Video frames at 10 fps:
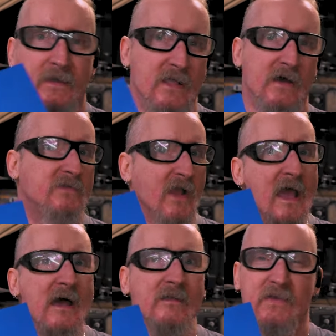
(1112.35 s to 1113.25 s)
You know,
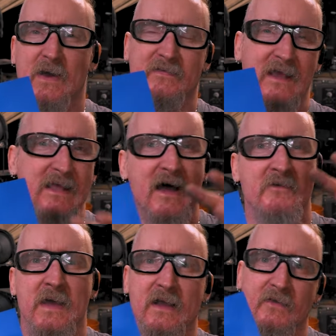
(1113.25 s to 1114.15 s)
JS, USA
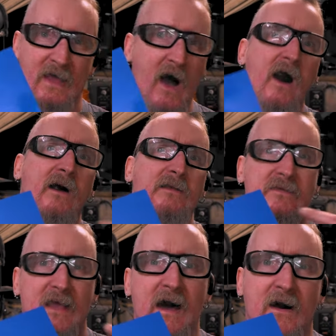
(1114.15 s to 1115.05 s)
Knife Maker, they all
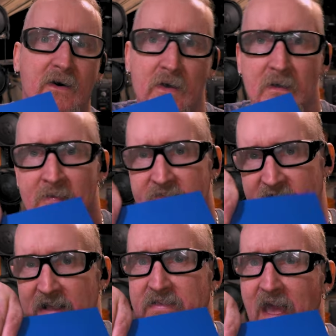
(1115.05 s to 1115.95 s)
sell
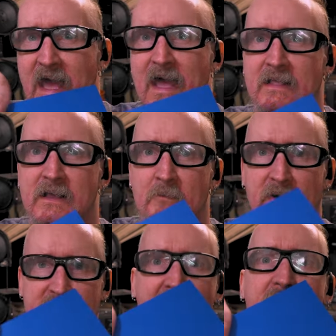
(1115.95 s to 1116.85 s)
G10,
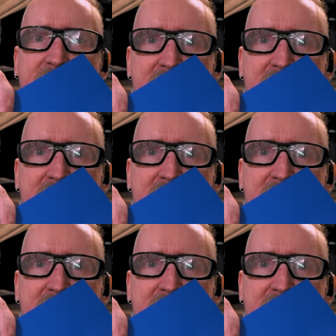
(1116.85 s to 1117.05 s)
but they all